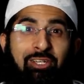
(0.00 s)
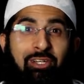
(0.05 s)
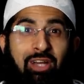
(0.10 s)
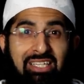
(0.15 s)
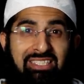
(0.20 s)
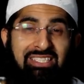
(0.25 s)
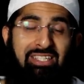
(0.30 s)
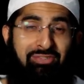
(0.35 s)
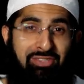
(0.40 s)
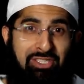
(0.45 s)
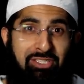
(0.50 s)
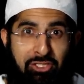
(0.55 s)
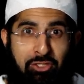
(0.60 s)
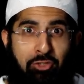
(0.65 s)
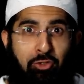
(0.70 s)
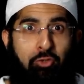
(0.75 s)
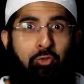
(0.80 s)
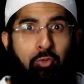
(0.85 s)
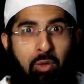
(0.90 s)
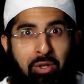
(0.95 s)
you guys have such a
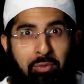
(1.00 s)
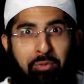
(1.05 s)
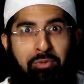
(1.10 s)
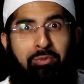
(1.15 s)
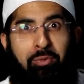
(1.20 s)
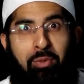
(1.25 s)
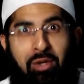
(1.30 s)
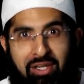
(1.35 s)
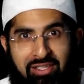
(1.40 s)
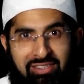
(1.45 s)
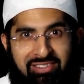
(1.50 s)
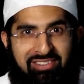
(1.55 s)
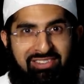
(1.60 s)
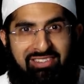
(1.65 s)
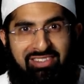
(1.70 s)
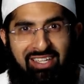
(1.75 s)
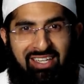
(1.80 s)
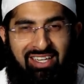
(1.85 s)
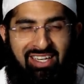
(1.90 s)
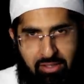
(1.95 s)
good way with
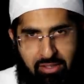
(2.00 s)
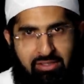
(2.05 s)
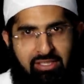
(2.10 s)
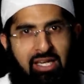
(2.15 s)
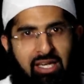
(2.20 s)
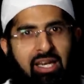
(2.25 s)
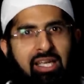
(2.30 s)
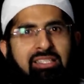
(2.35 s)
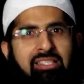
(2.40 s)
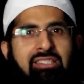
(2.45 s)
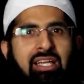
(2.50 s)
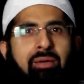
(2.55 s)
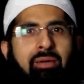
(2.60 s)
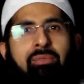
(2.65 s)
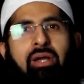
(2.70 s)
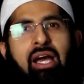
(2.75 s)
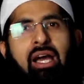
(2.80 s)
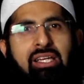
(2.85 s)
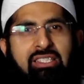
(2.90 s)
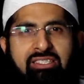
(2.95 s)
words. But until next time,
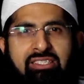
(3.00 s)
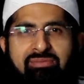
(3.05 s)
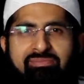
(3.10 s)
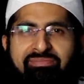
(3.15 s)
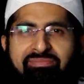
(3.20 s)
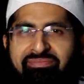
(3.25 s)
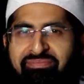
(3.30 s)
guys.